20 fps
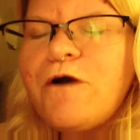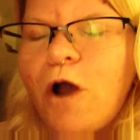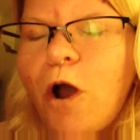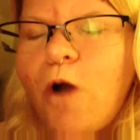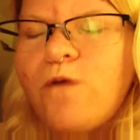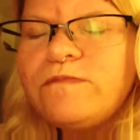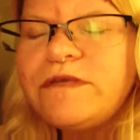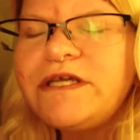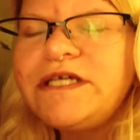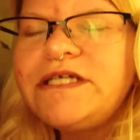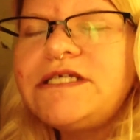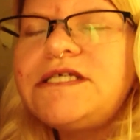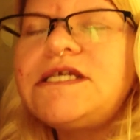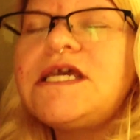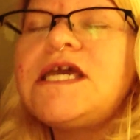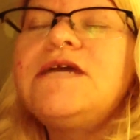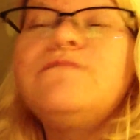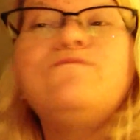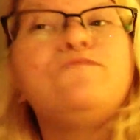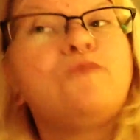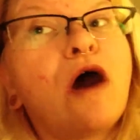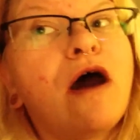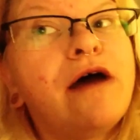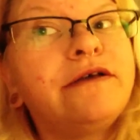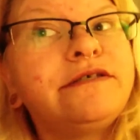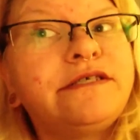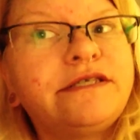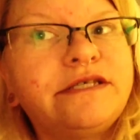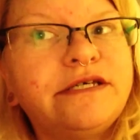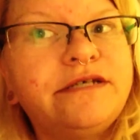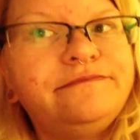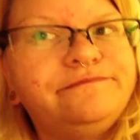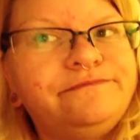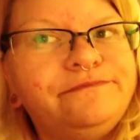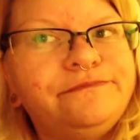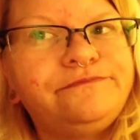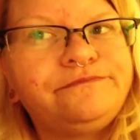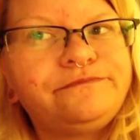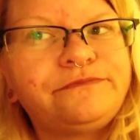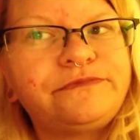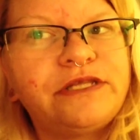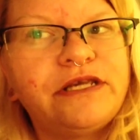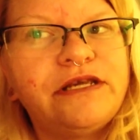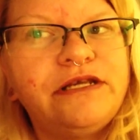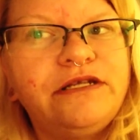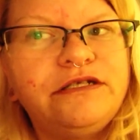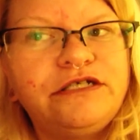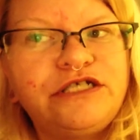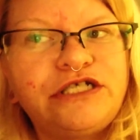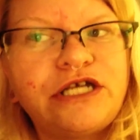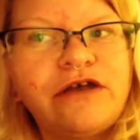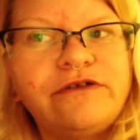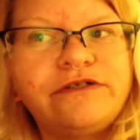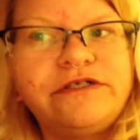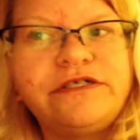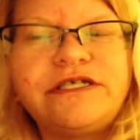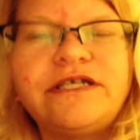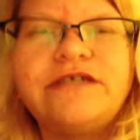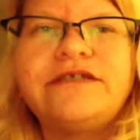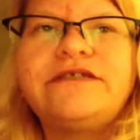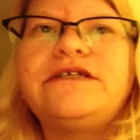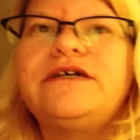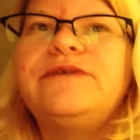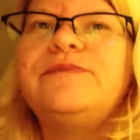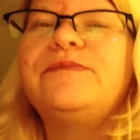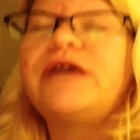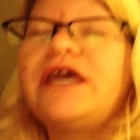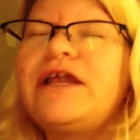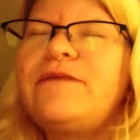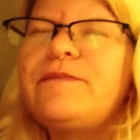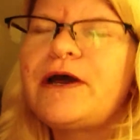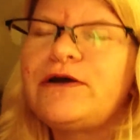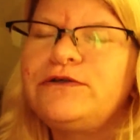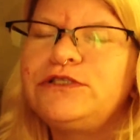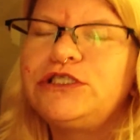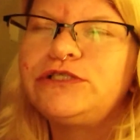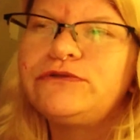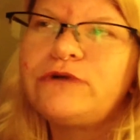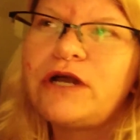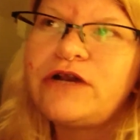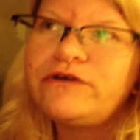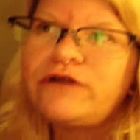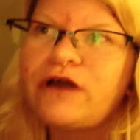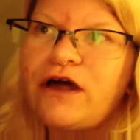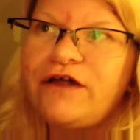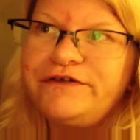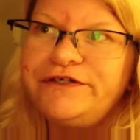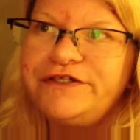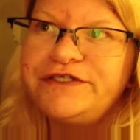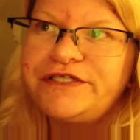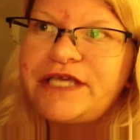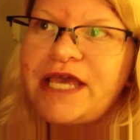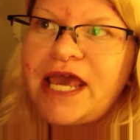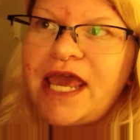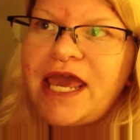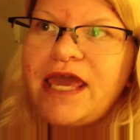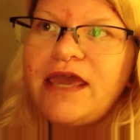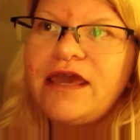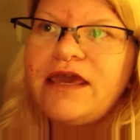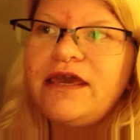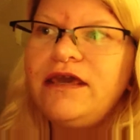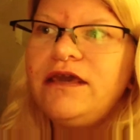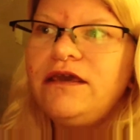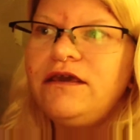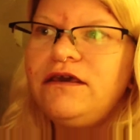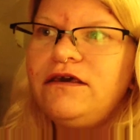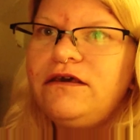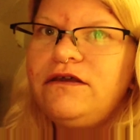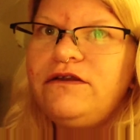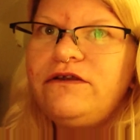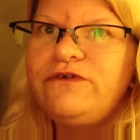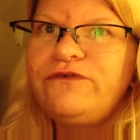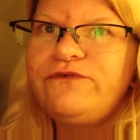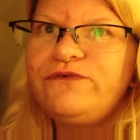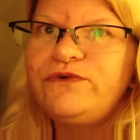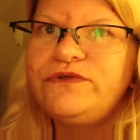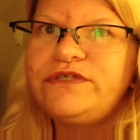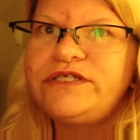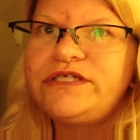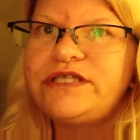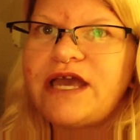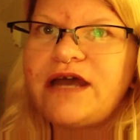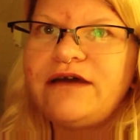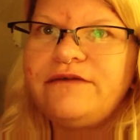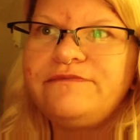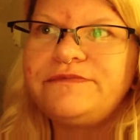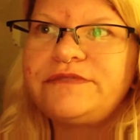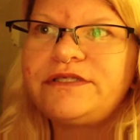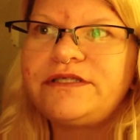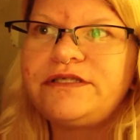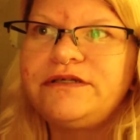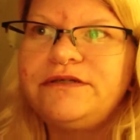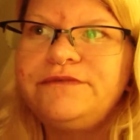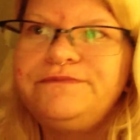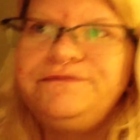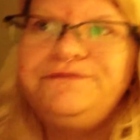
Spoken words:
homeless in Boston, in the shelter system, get about $200 in food stamps.